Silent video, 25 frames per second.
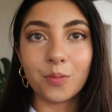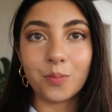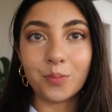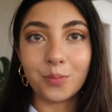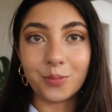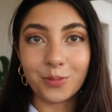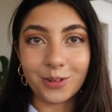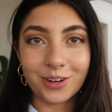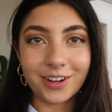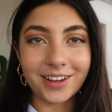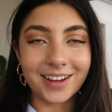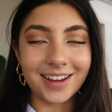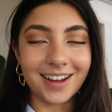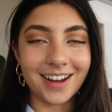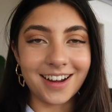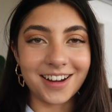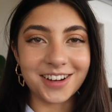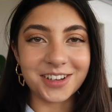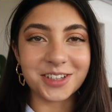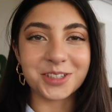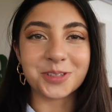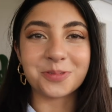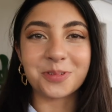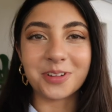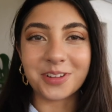Morning
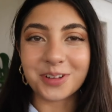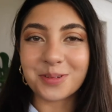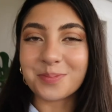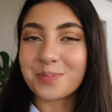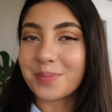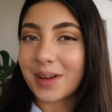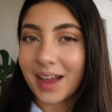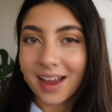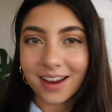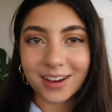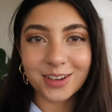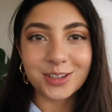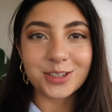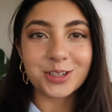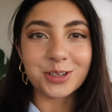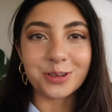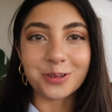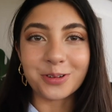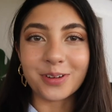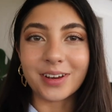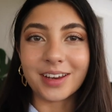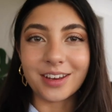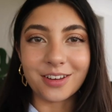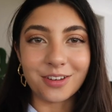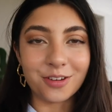guys, welcome back to
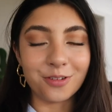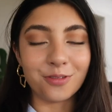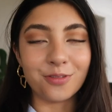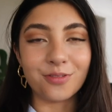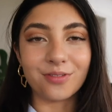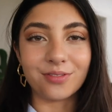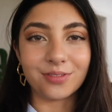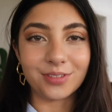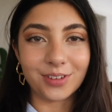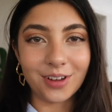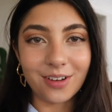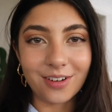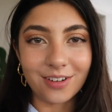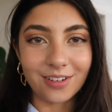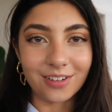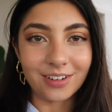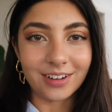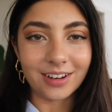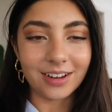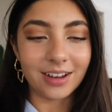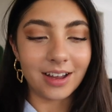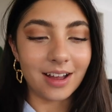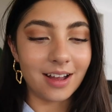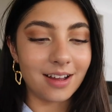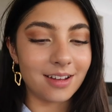a new
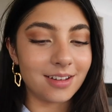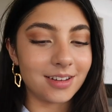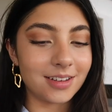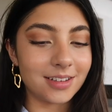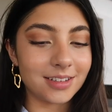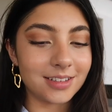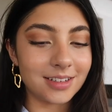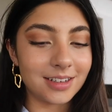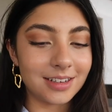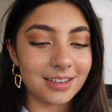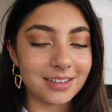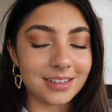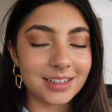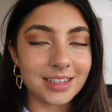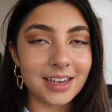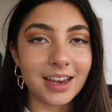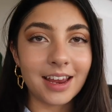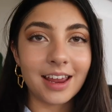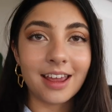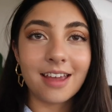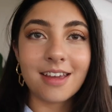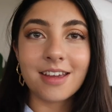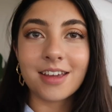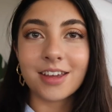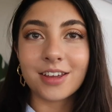vlog. And
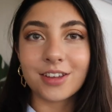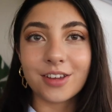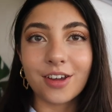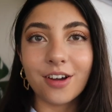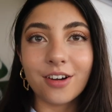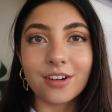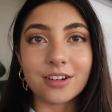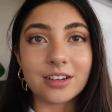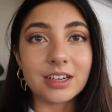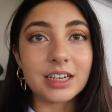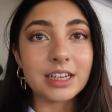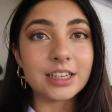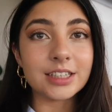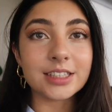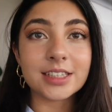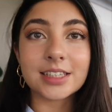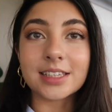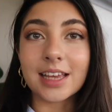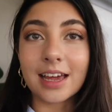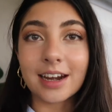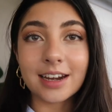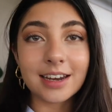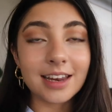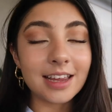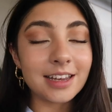yeah, it's
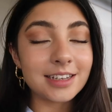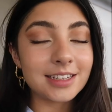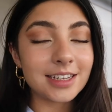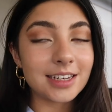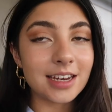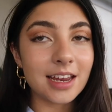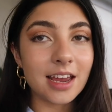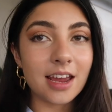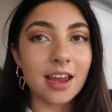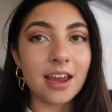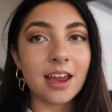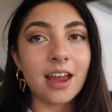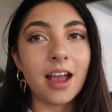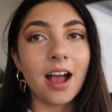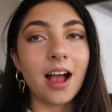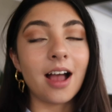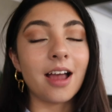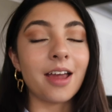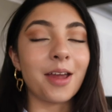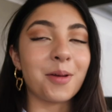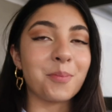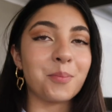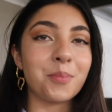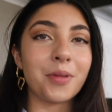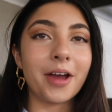Saturday today. I
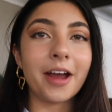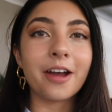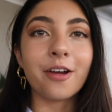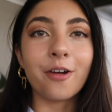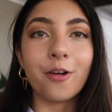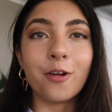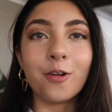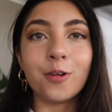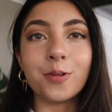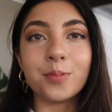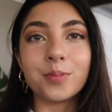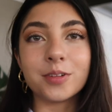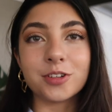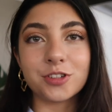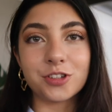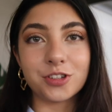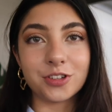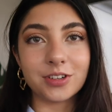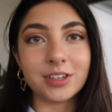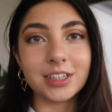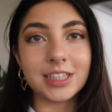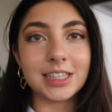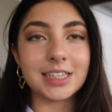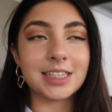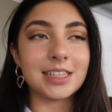am back home, as you
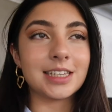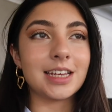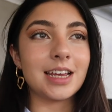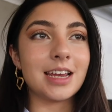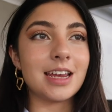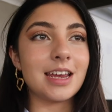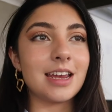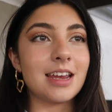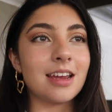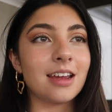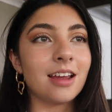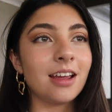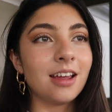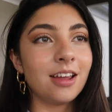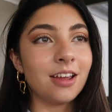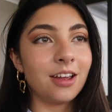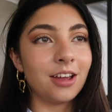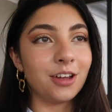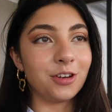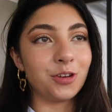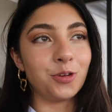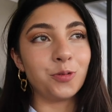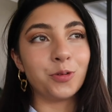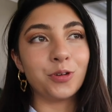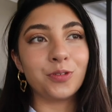can see,
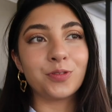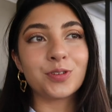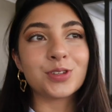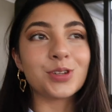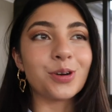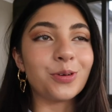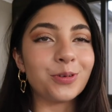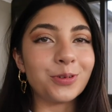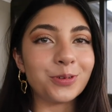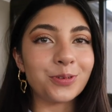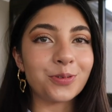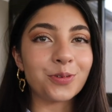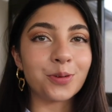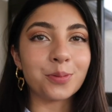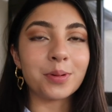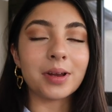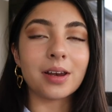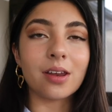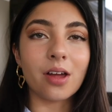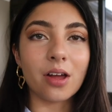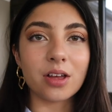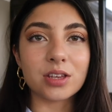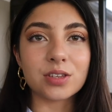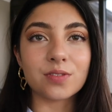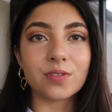and you would have told from my
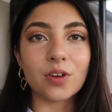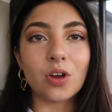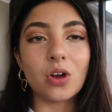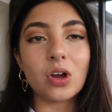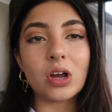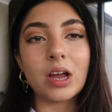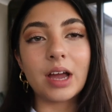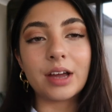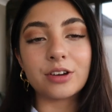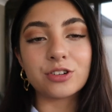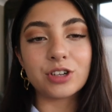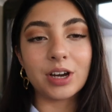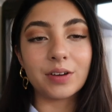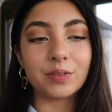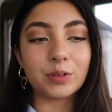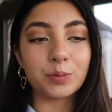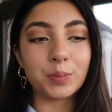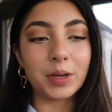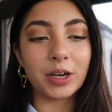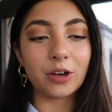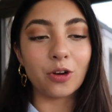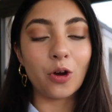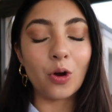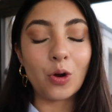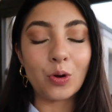last vlog, I traveled
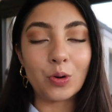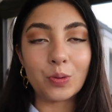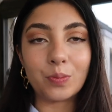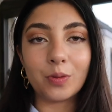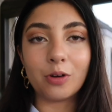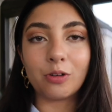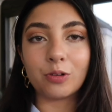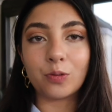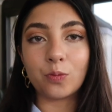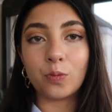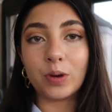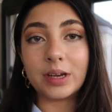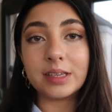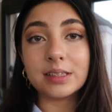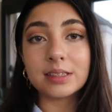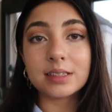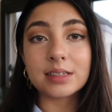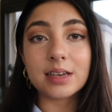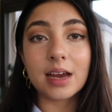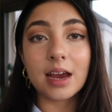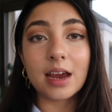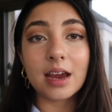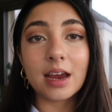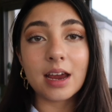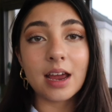back home on
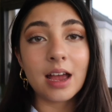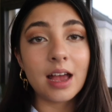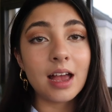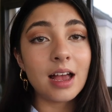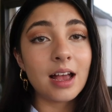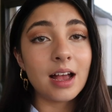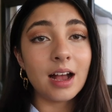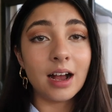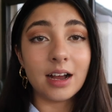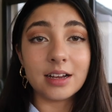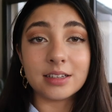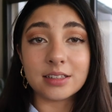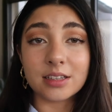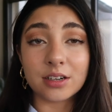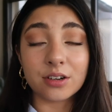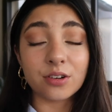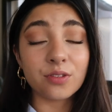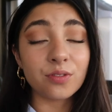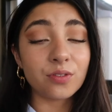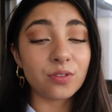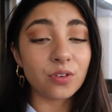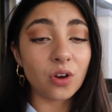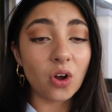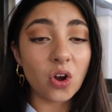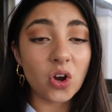Wednesday. I
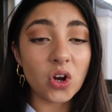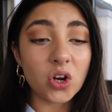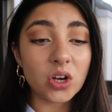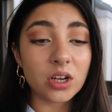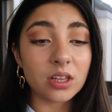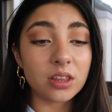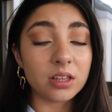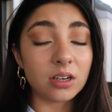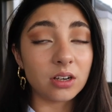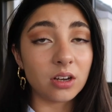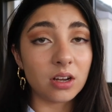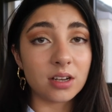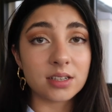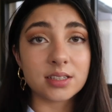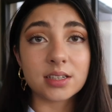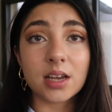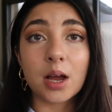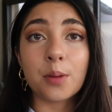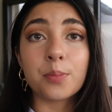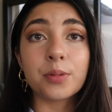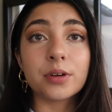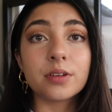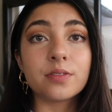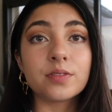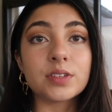didn't vlog the last
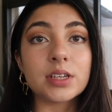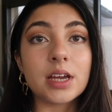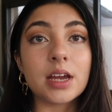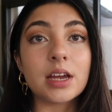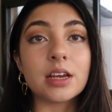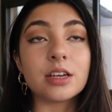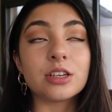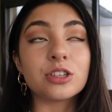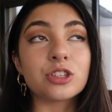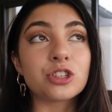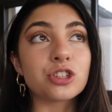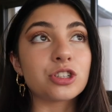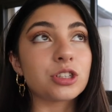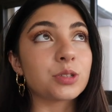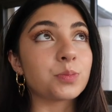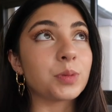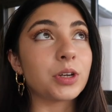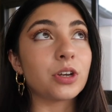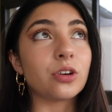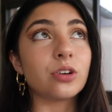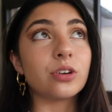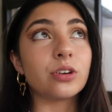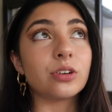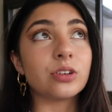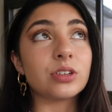couple of days just
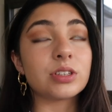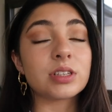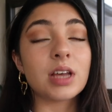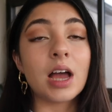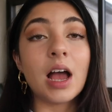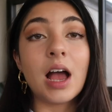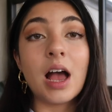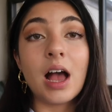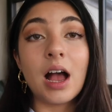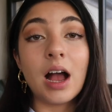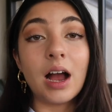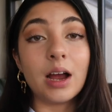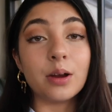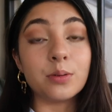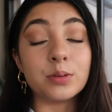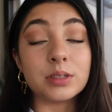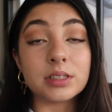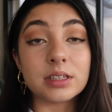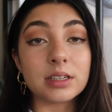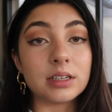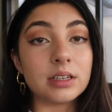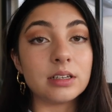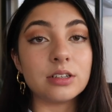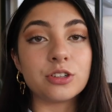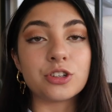because I was
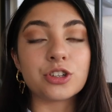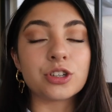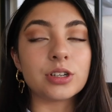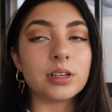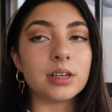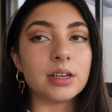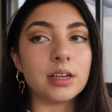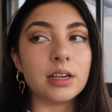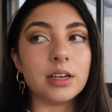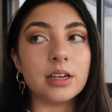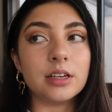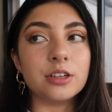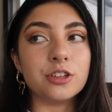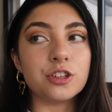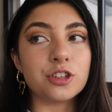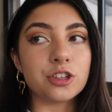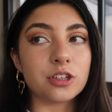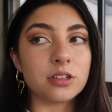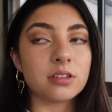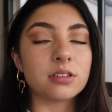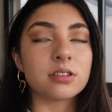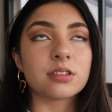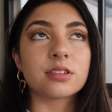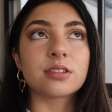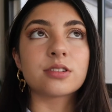literally
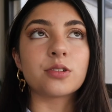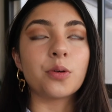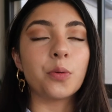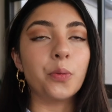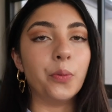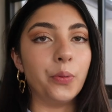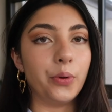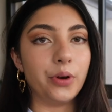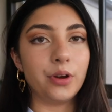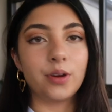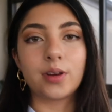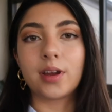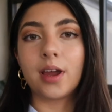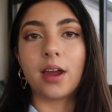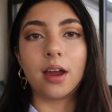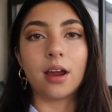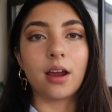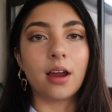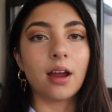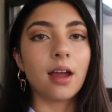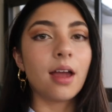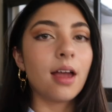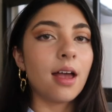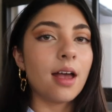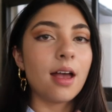just
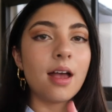working.